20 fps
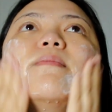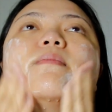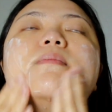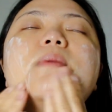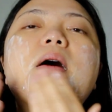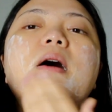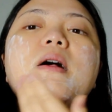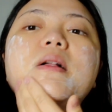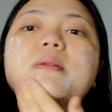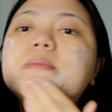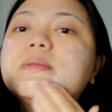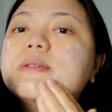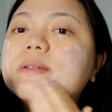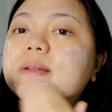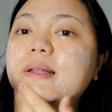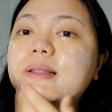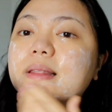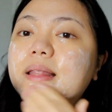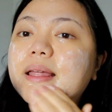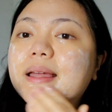palms
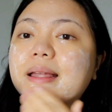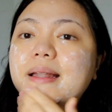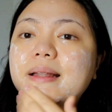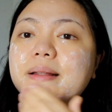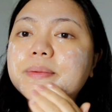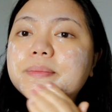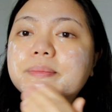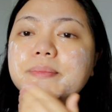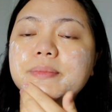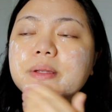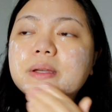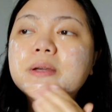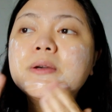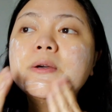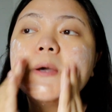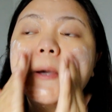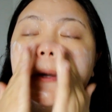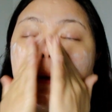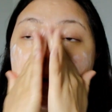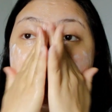and then
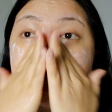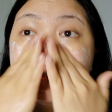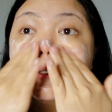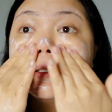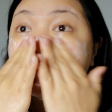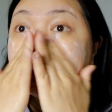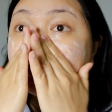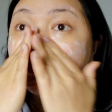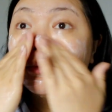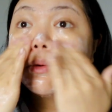just